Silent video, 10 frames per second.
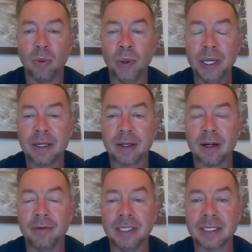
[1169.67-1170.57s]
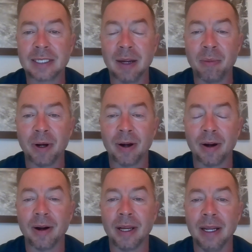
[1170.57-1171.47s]
week of
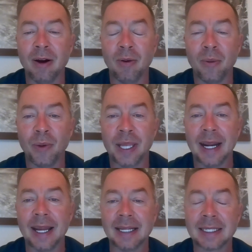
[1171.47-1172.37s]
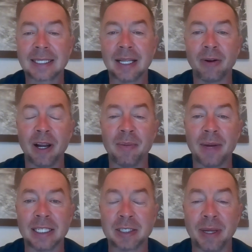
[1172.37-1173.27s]
December, can I accelerate
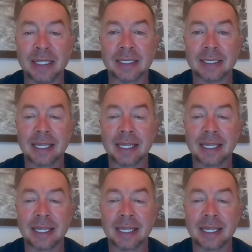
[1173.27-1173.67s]
my expenses?